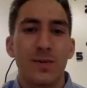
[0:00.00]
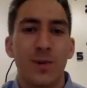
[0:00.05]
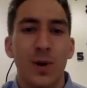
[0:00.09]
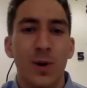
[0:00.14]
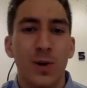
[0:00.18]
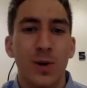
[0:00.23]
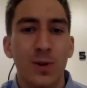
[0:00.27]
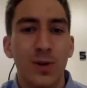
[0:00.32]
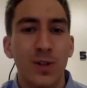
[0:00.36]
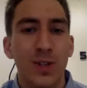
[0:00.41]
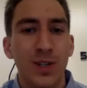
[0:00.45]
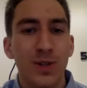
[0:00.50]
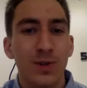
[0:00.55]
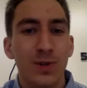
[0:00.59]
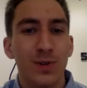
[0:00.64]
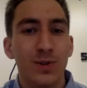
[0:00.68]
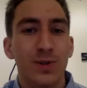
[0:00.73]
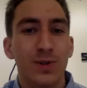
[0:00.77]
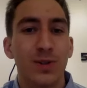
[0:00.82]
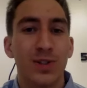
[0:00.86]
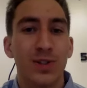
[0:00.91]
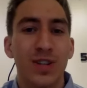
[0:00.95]
what would
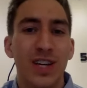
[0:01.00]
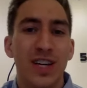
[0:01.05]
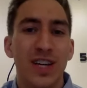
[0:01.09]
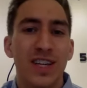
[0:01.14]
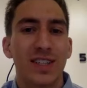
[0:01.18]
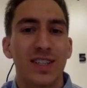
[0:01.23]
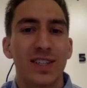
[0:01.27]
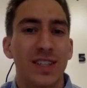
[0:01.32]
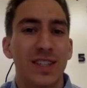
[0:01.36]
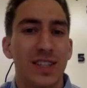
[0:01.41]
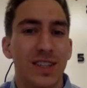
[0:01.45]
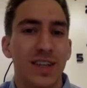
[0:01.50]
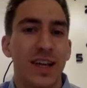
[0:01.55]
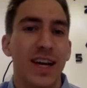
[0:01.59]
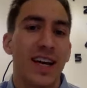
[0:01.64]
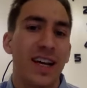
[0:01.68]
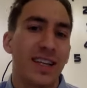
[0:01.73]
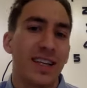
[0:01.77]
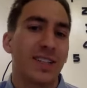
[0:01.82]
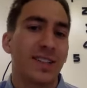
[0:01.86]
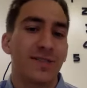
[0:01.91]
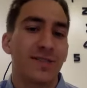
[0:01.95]
you suggest
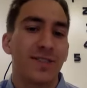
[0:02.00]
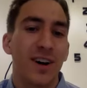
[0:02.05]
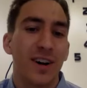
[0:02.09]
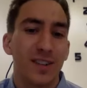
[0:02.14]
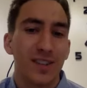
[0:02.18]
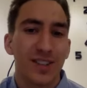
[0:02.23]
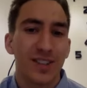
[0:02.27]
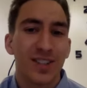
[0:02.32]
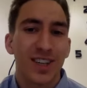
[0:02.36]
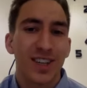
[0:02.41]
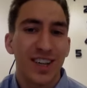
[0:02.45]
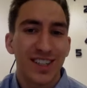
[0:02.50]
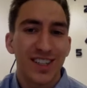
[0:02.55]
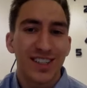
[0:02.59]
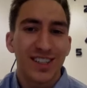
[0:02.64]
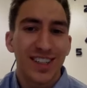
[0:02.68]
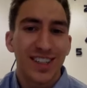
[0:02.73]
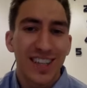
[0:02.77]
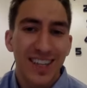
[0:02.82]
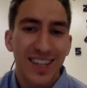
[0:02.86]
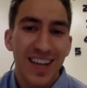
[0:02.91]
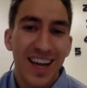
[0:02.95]
as further
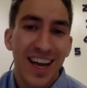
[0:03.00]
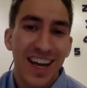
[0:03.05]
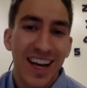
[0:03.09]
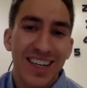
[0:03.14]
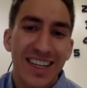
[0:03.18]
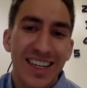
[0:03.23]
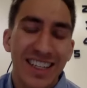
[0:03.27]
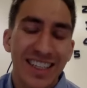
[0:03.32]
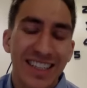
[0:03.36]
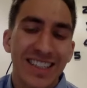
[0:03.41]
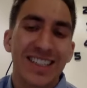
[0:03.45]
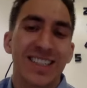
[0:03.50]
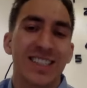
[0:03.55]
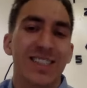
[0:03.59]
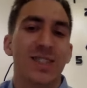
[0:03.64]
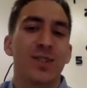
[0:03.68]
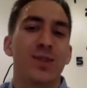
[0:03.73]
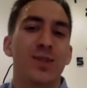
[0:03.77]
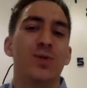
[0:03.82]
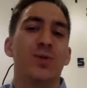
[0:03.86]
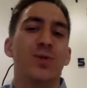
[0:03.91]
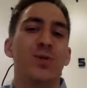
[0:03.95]
tactics
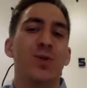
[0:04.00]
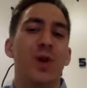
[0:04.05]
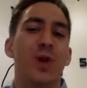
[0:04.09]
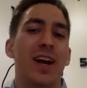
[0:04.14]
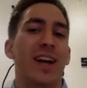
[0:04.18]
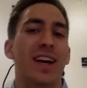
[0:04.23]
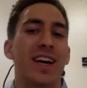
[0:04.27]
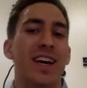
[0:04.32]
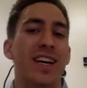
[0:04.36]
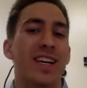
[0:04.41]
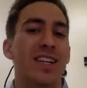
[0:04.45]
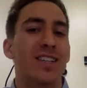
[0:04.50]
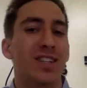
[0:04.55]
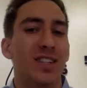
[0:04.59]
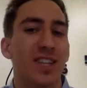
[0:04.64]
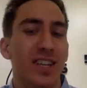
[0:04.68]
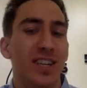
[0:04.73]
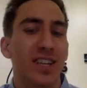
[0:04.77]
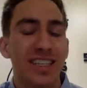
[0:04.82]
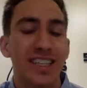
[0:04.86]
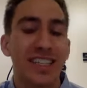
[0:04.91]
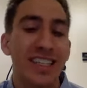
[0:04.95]
to engage
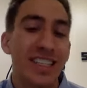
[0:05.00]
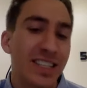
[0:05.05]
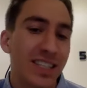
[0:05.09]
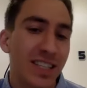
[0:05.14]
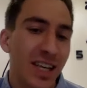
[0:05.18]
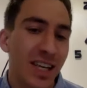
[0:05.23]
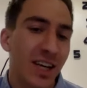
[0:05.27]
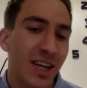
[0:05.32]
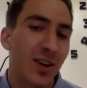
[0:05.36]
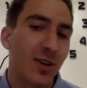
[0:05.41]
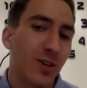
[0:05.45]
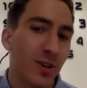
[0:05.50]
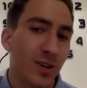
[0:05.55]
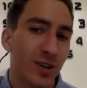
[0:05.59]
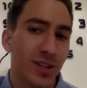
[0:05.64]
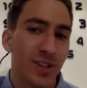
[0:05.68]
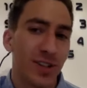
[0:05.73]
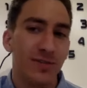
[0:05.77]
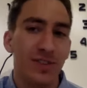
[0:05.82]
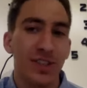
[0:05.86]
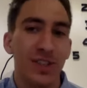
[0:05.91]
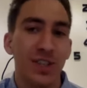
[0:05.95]
existing or
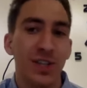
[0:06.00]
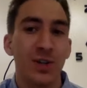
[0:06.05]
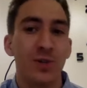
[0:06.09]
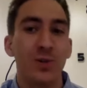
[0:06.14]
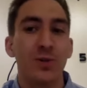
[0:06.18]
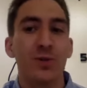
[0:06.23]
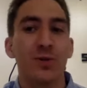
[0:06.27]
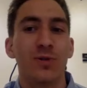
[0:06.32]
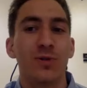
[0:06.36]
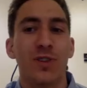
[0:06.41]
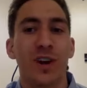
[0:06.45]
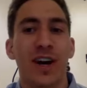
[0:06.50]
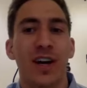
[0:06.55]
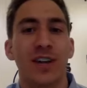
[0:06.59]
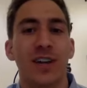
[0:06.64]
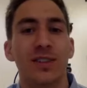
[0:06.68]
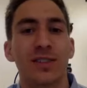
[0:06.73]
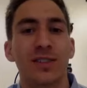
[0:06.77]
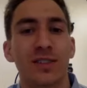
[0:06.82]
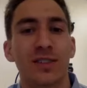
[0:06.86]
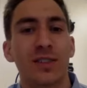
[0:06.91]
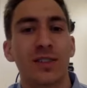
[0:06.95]
even new
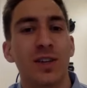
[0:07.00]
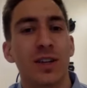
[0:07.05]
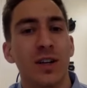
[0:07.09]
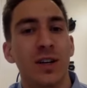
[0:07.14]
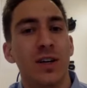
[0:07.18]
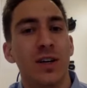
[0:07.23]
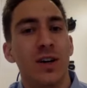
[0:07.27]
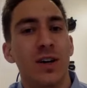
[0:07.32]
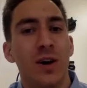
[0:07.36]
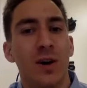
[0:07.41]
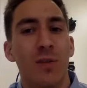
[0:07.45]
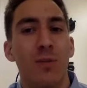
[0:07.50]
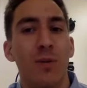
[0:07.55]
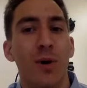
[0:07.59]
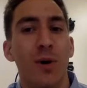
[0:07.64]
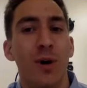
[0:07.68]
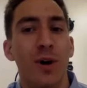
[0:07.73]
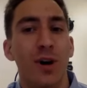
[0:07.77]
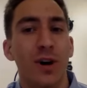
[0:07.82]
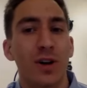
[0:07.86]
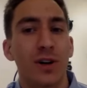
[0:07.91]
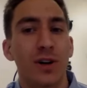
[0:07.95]
fans
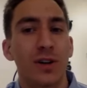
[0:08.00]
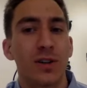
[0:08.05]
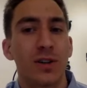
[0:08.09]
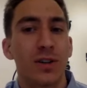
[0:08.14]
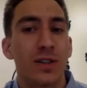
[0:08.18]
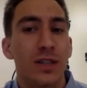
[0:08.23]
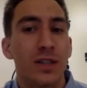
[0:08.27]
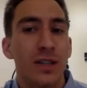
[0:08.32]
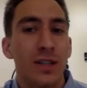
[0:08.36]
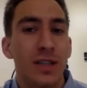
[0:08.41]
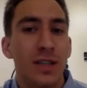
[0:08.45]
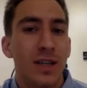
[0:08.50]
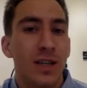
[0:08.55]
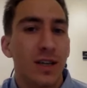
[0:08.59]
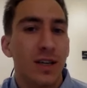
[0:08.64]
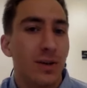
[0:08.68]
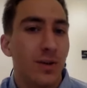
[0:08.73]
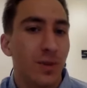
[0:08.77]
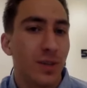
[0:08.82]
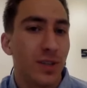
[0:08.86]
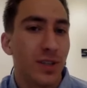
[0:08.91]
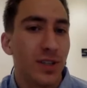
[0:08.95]
more
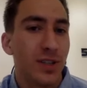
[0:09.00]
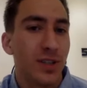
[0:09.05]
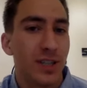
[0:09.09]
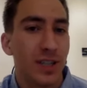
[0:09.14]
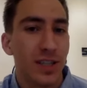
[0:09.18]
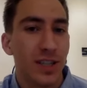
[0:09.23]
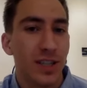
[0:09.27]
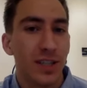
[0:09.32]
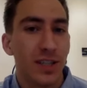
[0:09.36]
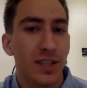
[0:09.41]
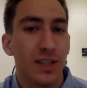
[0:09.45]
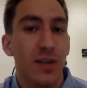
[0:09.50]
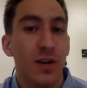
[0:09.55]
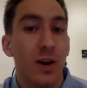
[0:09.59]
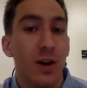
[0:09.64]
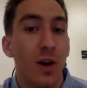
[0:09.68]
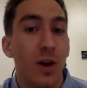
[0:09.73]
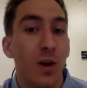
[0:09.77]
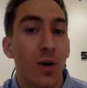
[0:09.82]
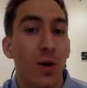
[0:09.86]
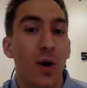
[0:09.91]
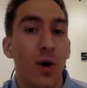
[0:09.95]
with the
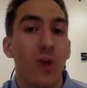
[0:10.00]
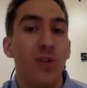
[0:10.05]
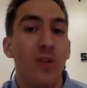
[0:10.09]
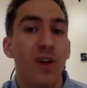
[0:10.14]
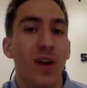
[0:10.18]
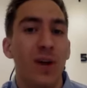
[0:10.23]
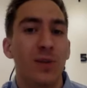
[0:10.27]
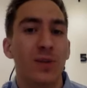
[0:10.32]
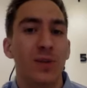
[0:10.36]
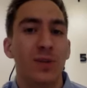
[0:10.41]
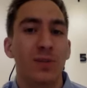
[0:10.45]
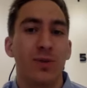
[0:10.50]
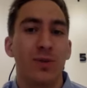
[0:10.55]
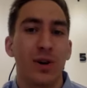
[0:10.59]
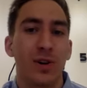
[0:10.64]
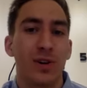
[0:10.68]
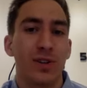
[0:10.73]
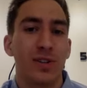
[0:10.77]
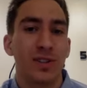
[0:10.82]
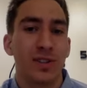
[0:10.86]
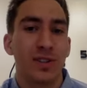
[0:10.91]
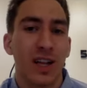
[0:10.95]
low overlap
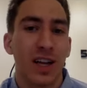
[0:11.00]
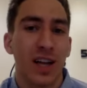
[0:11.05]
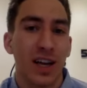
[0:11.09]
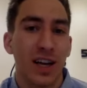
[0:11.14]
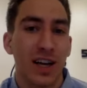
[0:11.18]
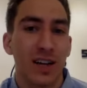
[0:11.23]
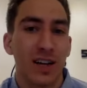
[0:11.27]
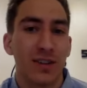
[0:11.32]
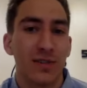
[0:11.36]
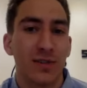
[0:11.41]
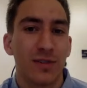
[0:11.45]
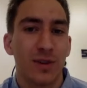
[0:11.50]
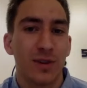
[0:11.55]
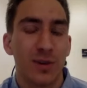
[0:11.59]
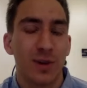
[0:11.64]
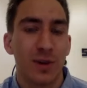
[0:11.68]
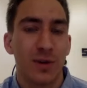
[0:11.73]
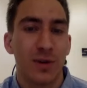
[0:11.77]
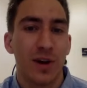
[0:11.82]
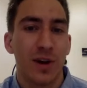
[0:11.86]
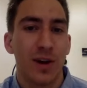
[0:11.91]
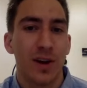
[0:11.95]
sports like
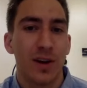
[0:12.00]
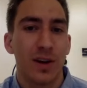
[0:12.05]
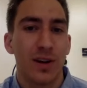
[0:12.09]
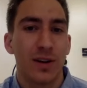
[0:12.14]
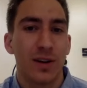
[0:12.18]
Formula One?